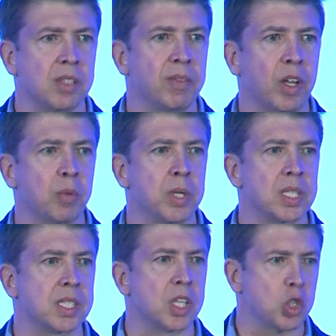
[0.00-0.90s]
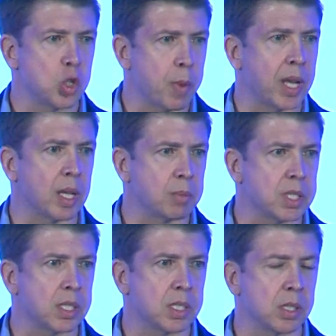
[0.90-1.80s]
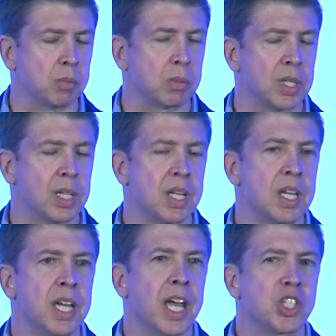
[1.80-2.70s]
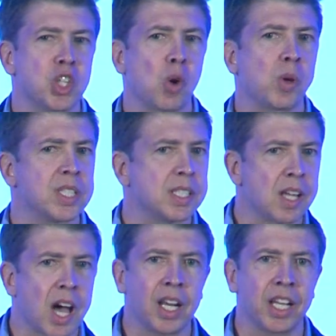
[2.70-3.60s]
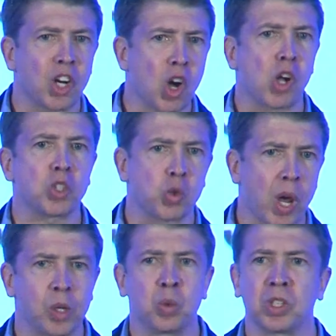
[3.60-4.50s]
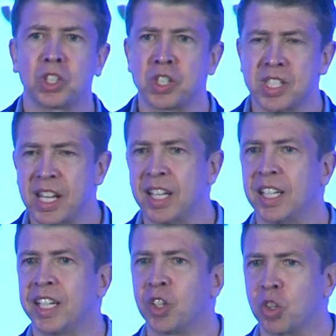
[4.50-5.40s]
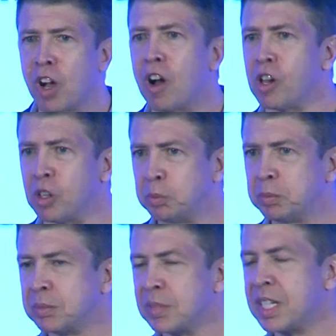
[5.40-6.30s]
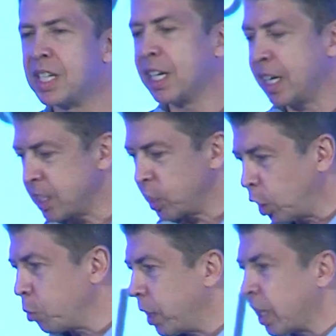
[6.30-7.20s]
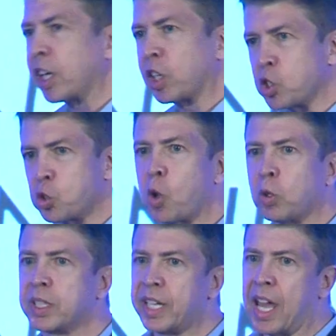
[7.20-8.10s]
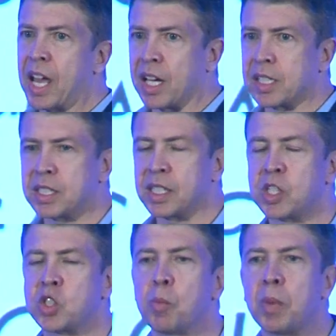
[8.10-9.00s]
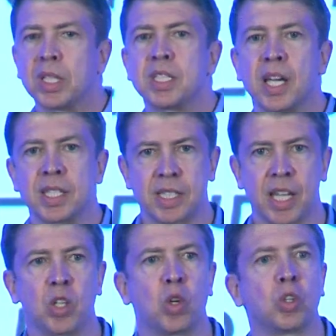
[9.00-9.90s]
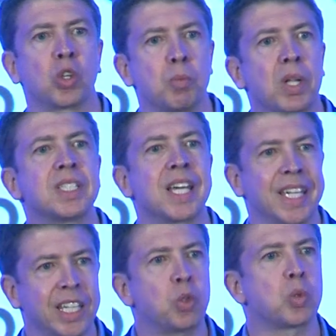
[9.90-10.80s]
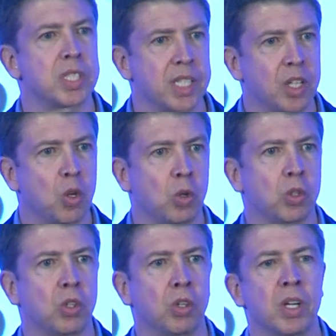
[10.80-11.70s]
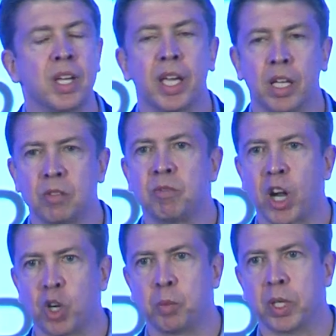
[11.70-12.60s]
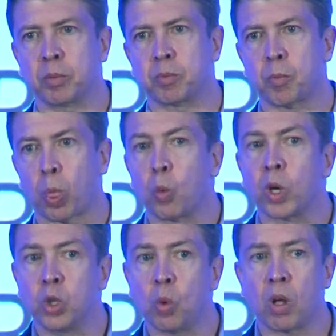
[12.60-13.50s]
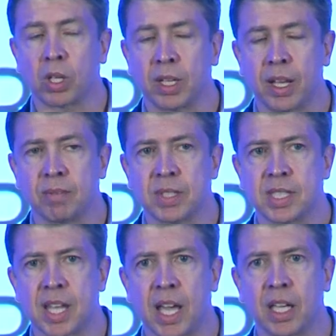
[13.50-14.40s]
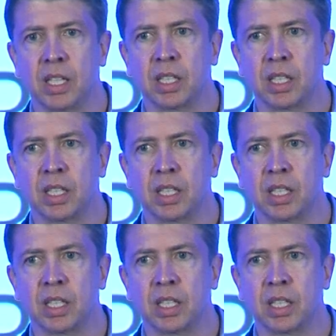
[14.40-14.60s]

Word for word: and developments in the domain name system. And so it's not at all tranquil or stately or calm. It's a little bit like controlled chaos. It's a multi-stakeholder, multi-equal stakeholder environment where you all can have a say.